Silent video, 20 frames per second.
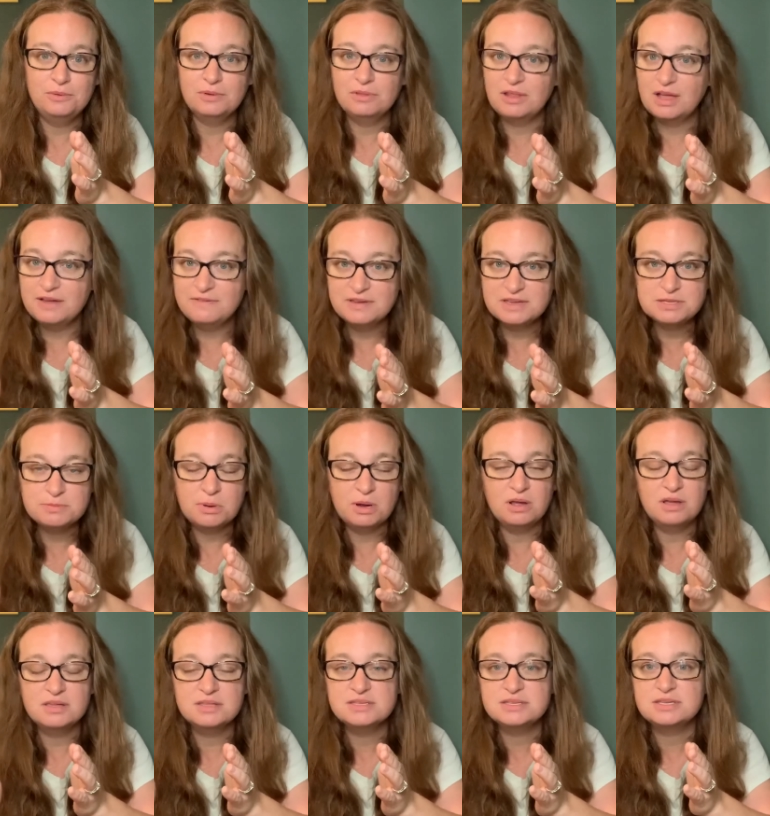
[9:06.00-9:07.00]
life
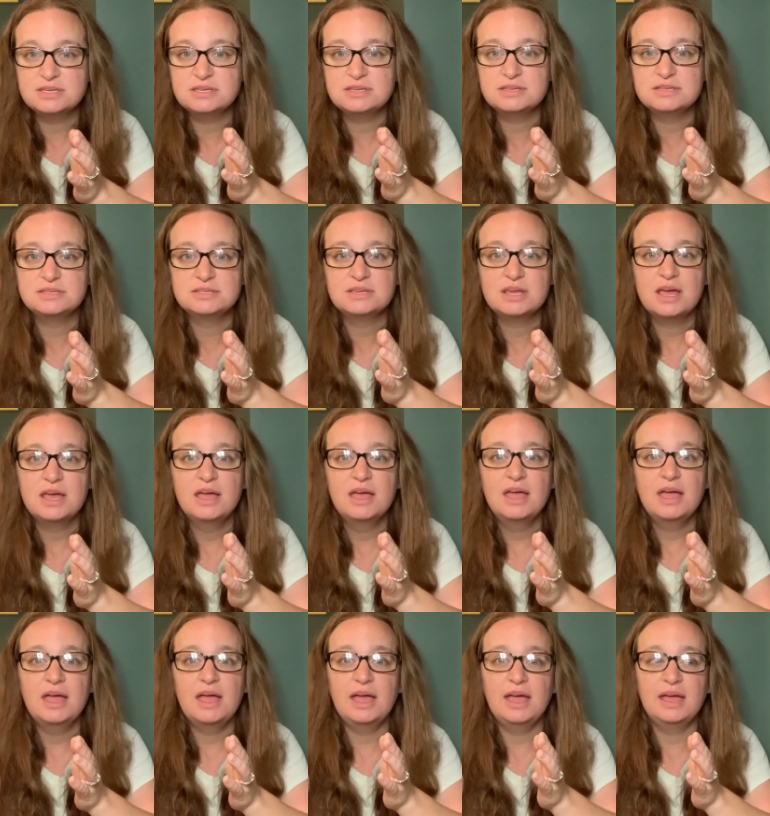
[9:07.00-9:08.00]
experiences
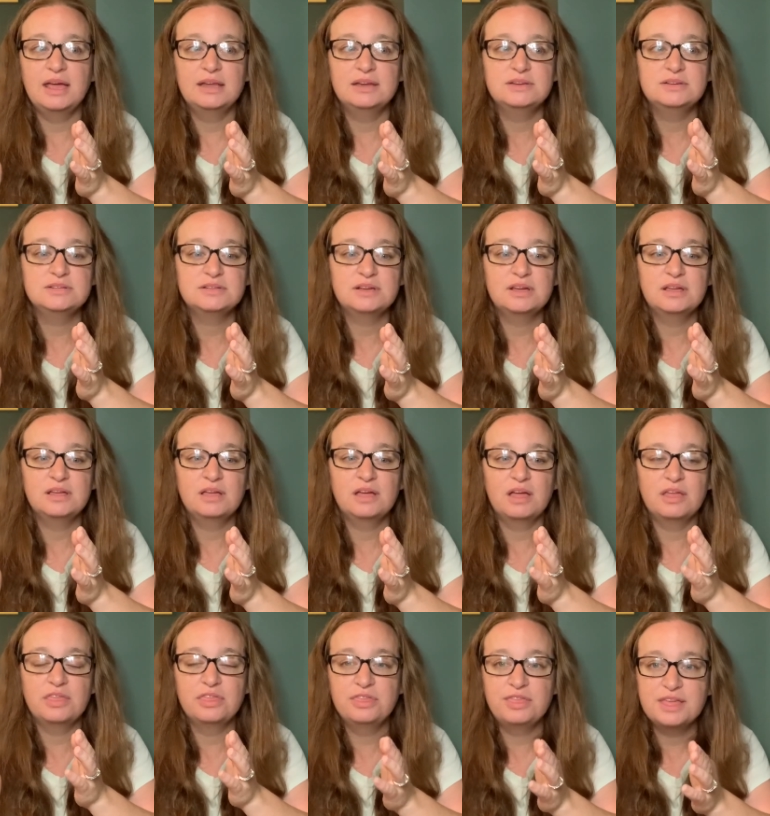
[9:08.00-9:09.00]
and uh,
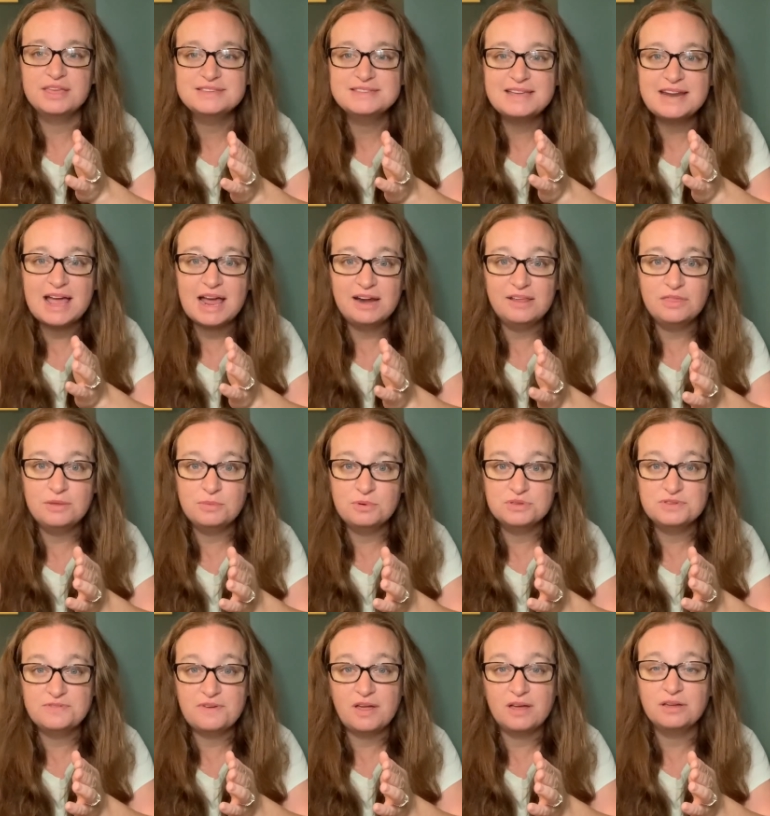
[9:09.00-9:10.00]
things that added the
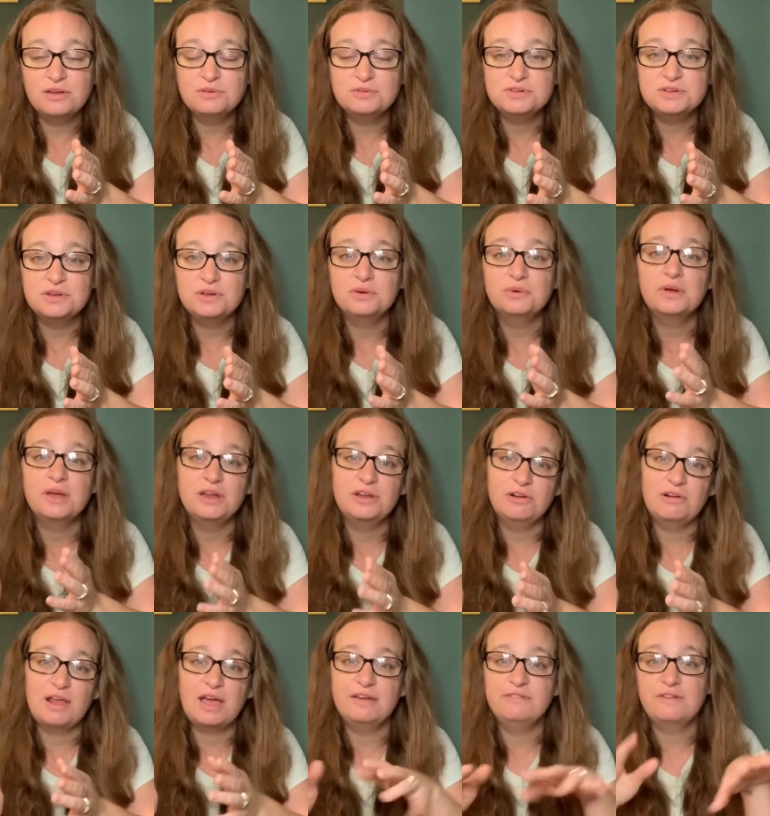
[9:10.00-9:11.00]
most value to you in your
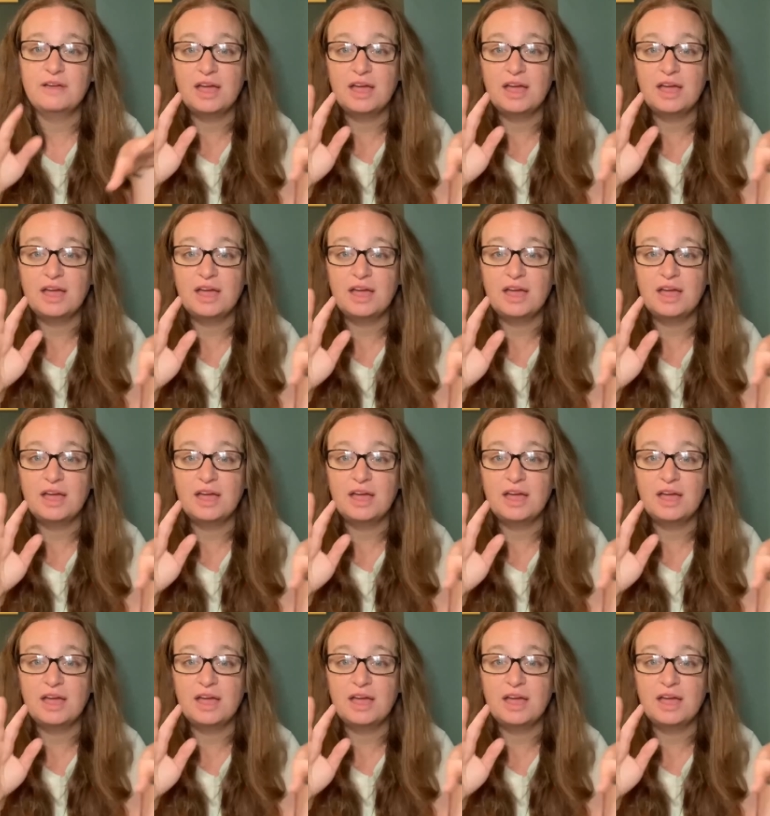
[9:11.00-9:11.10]
life.